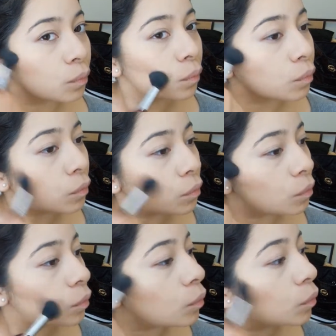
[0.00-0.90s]

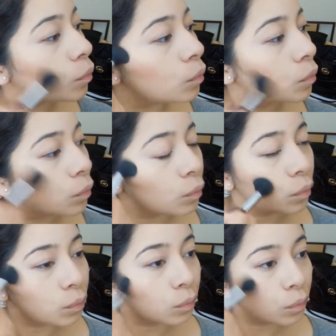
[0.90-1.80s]

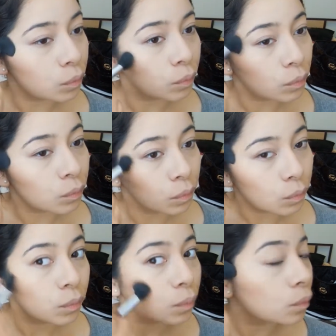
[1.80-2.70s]

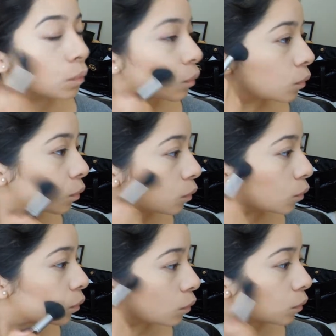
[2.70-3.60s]

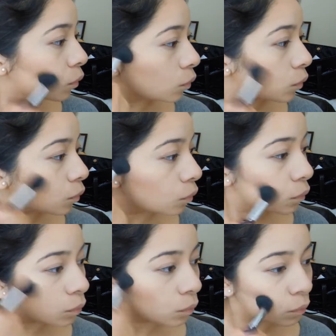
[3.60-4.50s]

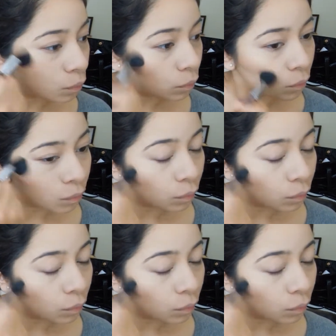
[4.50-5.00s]
Nothing is said.